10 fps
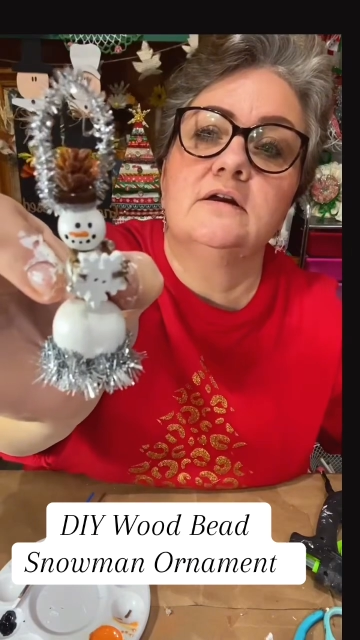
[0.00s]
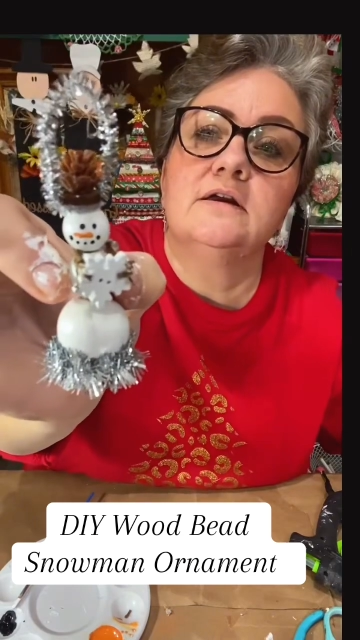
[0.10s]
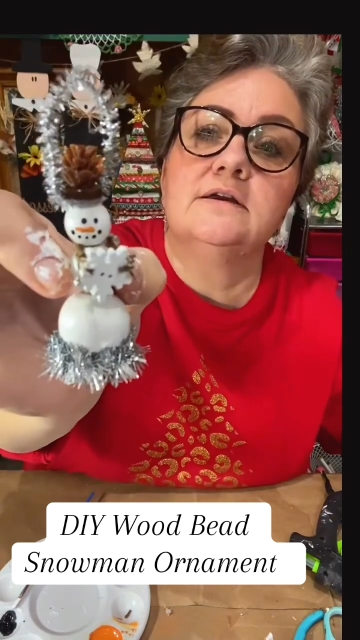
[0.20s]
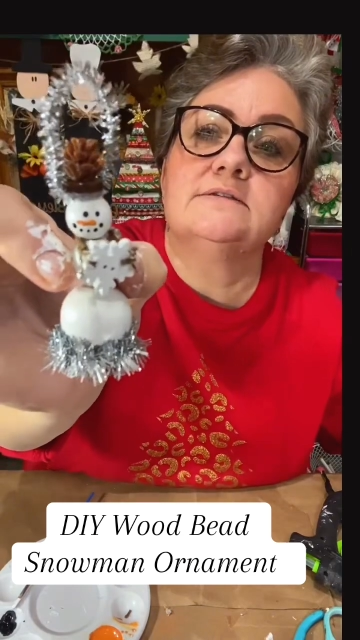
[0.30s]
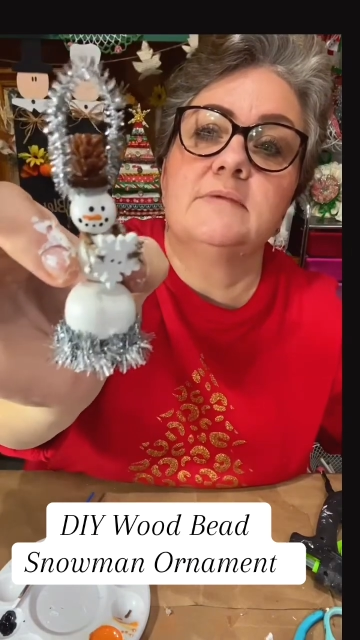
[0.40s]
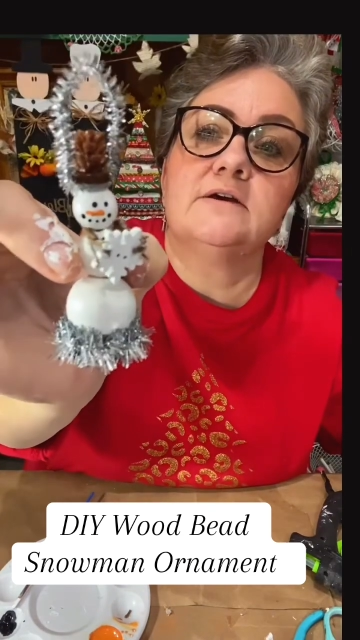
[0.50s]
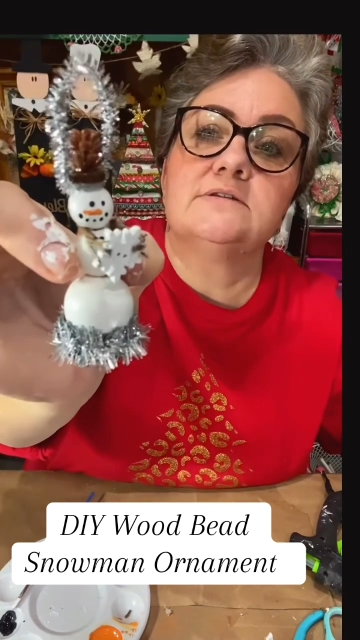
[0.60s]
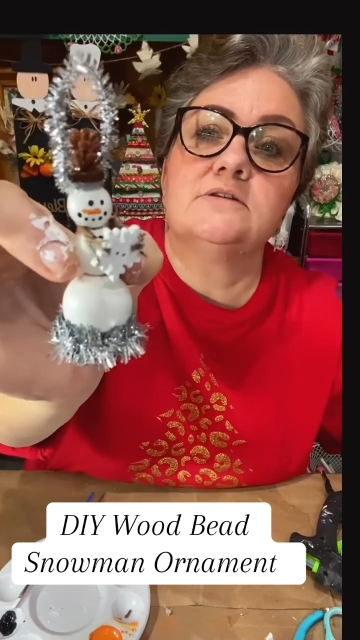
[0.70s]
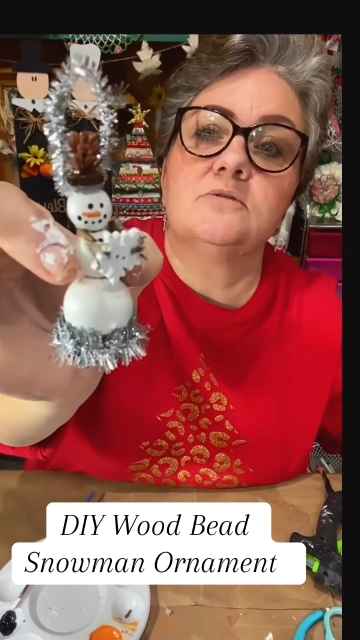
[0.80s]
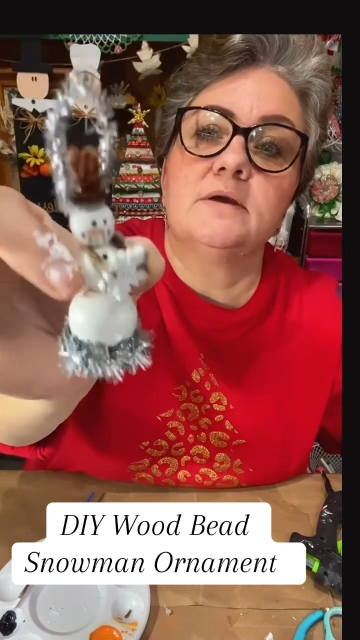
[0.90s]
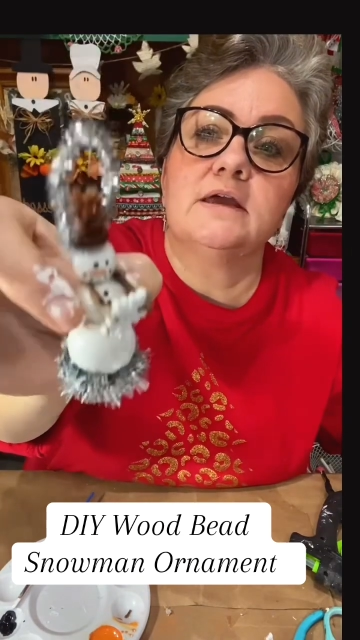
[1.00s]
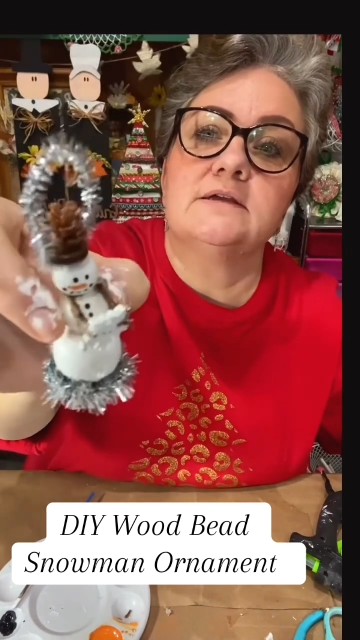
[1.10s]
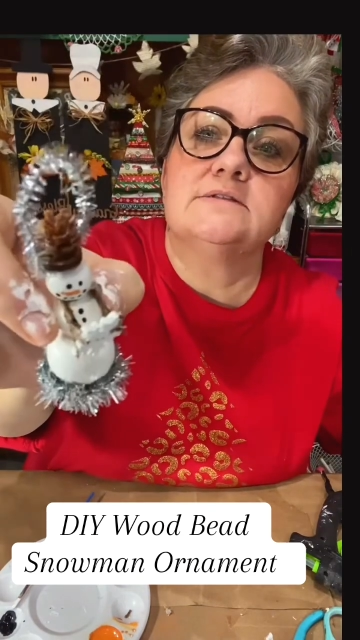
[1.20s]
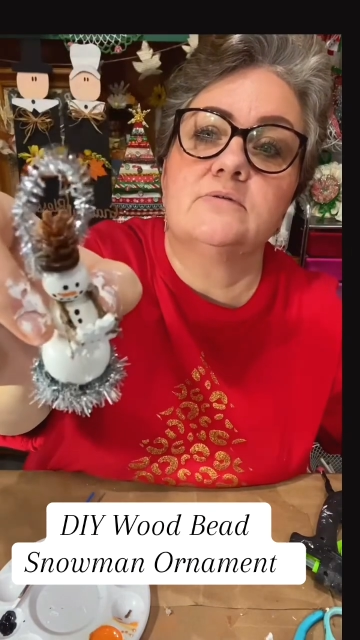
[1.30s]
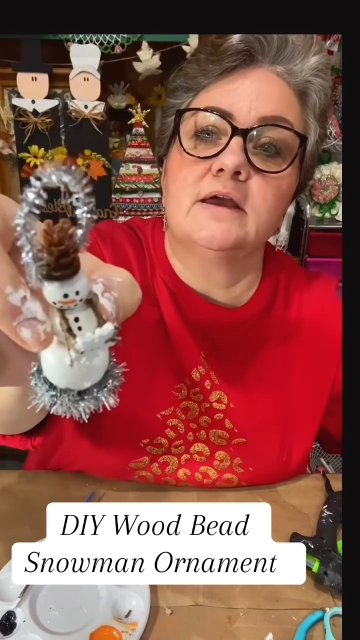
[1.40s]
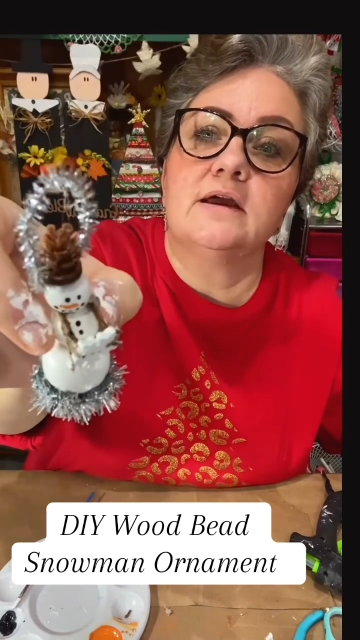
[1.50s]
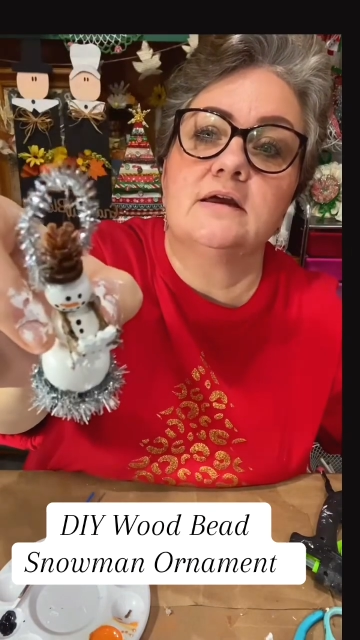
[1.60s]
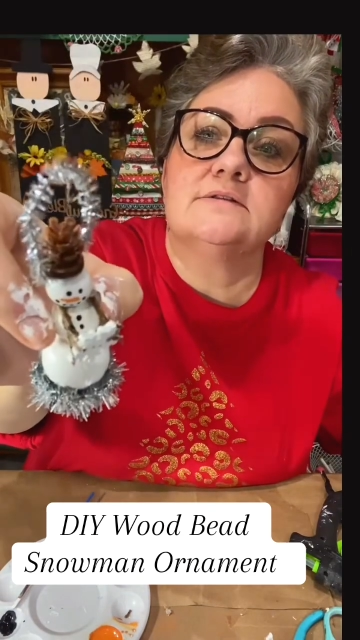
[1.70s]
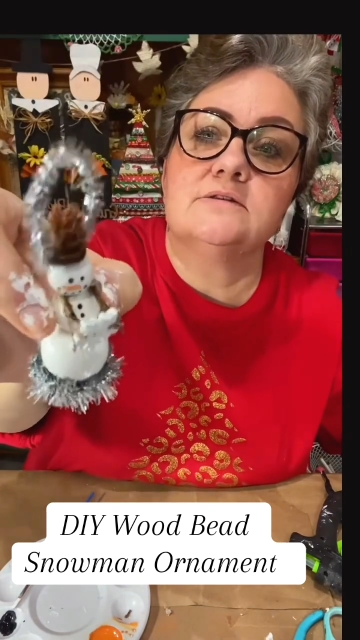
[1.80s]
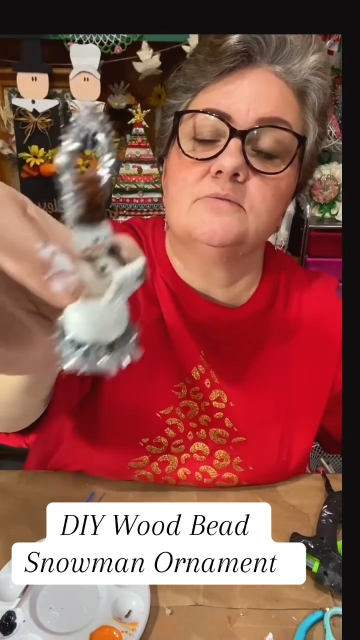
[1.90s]
His mouth's a little big. It's okay. I got
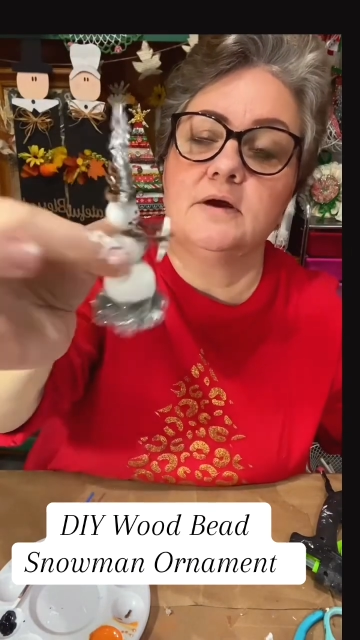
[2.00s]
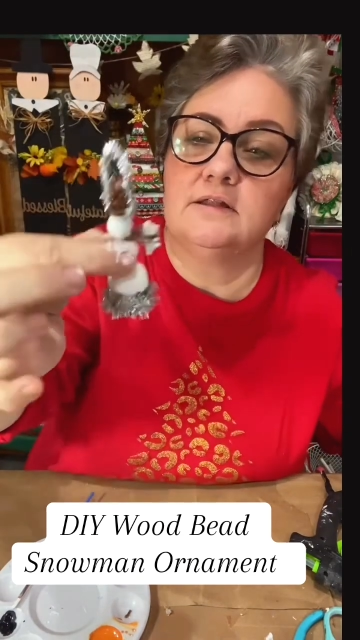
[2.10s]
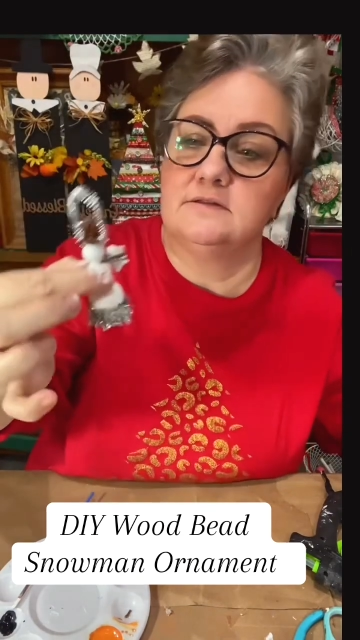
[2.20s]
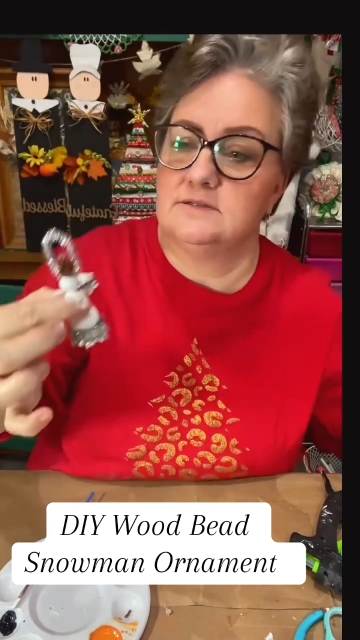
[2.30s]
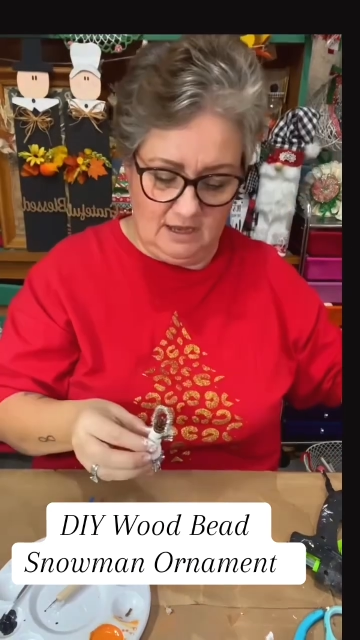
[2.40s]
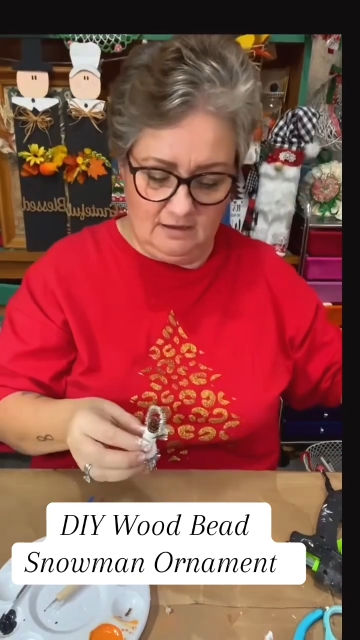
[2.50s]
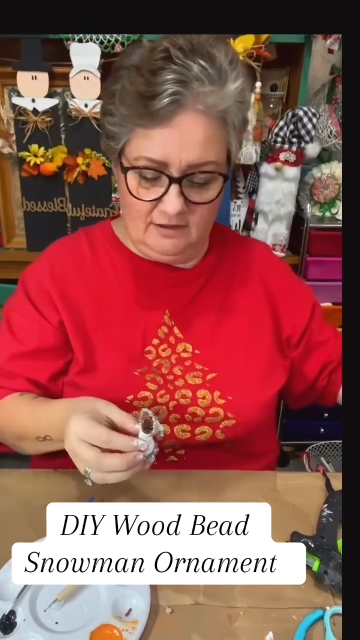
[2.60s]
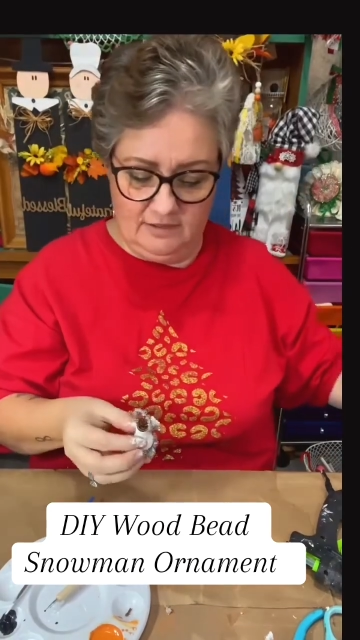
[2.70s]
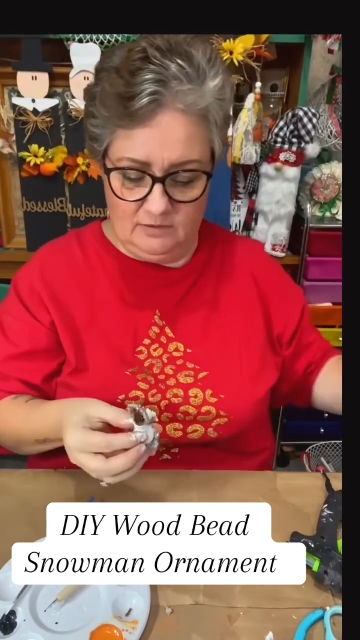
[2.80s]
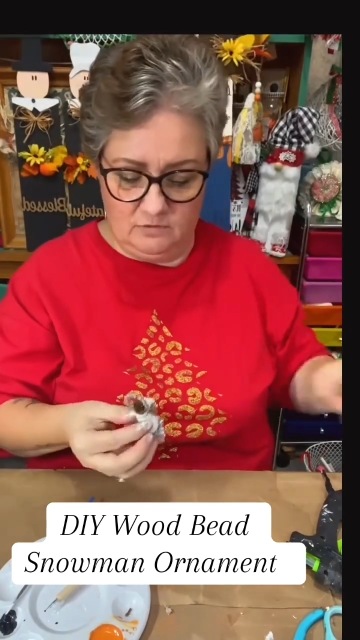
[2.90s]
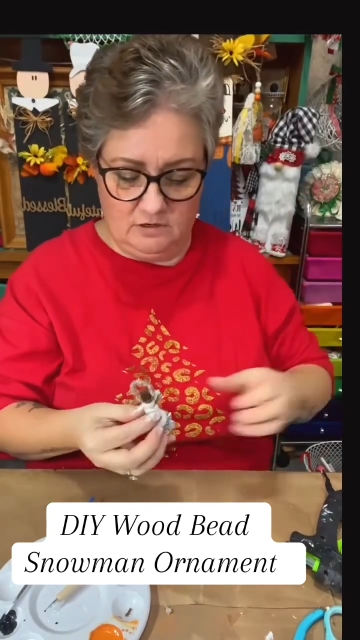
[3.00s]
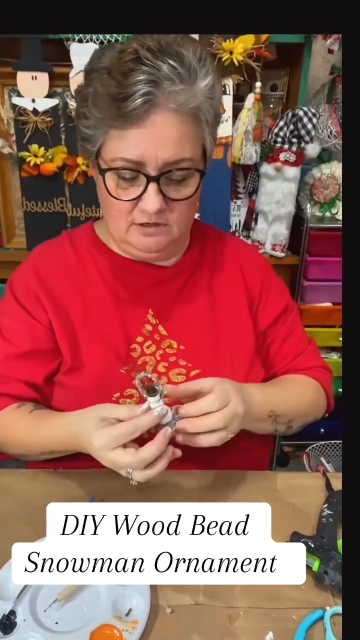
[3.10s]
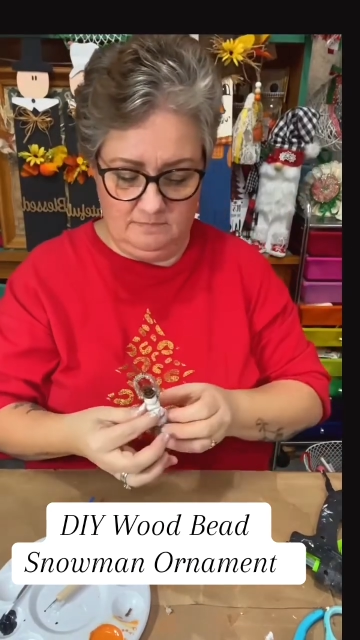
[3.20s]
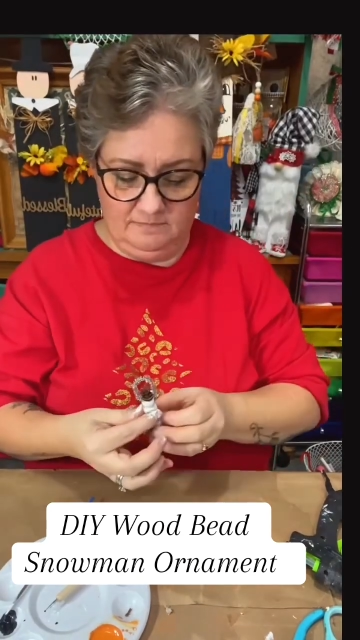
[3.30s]
his little buttons. I think we're good.